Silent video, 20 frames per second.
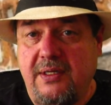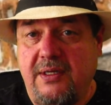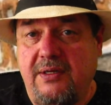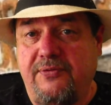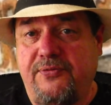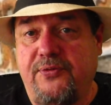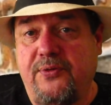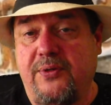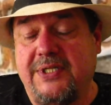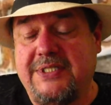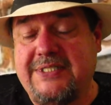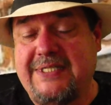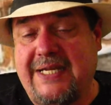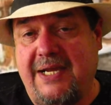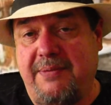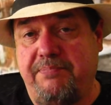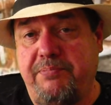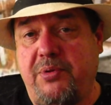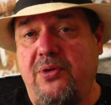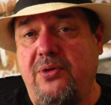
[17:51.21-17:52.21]
For
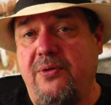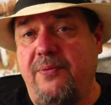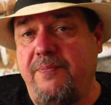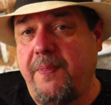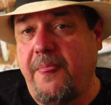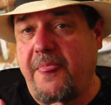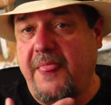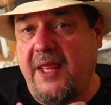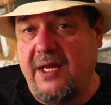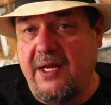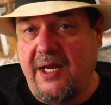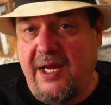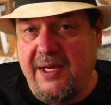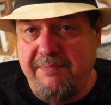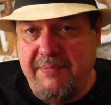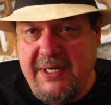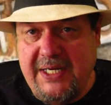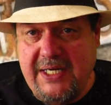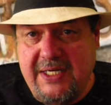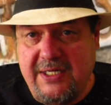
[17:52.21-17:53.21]
example, I
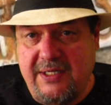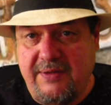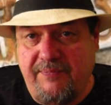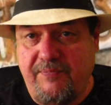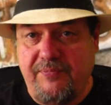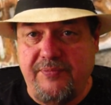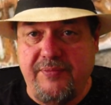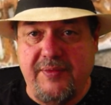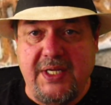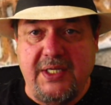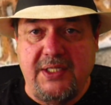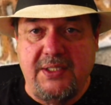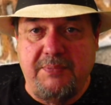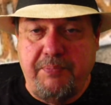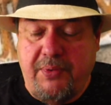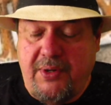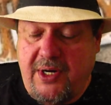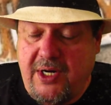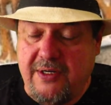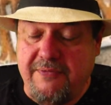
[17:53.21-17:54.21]
make
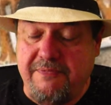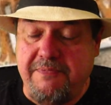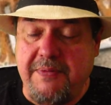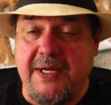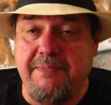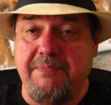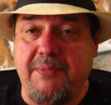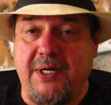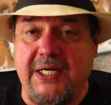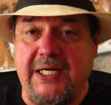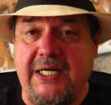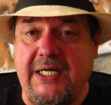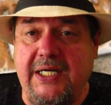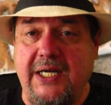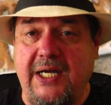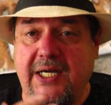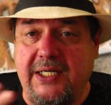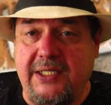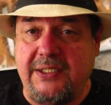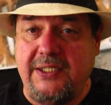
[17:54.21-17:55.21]
part of my money
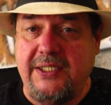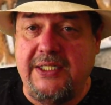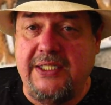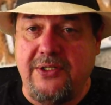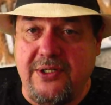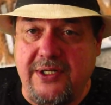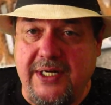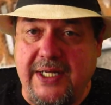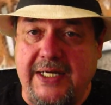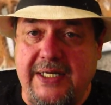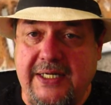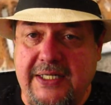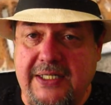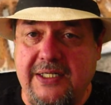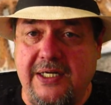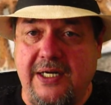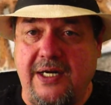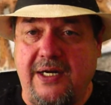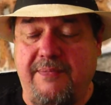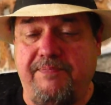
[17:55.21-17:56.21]
on internet
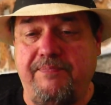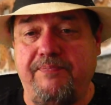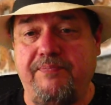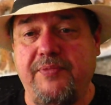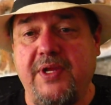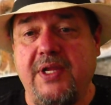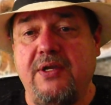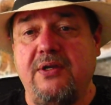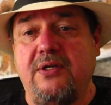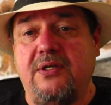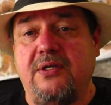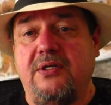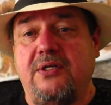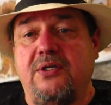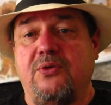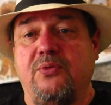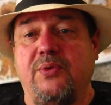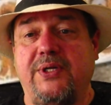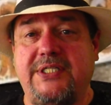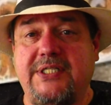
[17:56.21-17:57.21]
income.
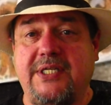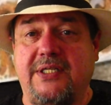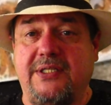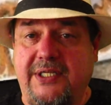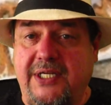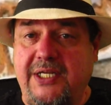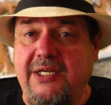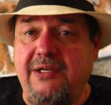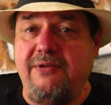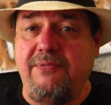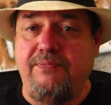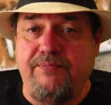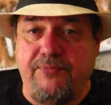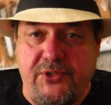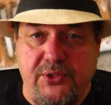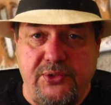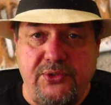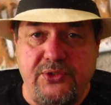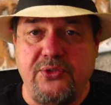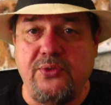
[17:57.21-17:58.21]
Recently,
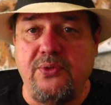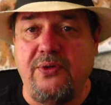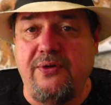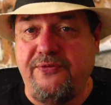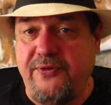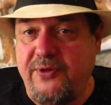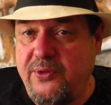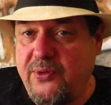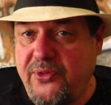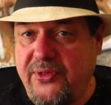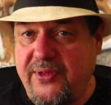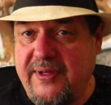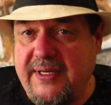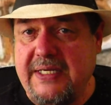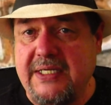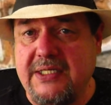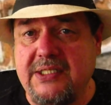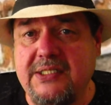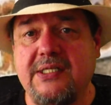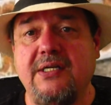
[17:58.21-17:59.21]
due to a few
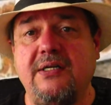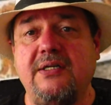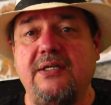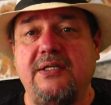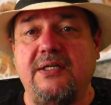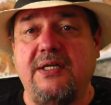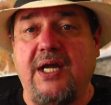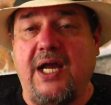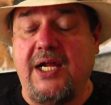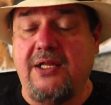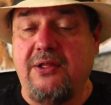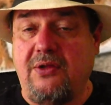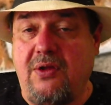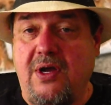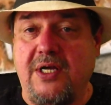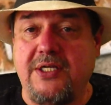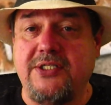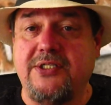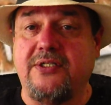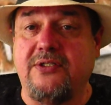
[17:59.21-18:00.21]
things, I
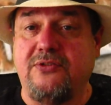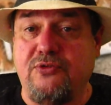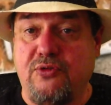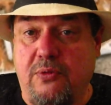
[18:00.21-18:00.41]
lost a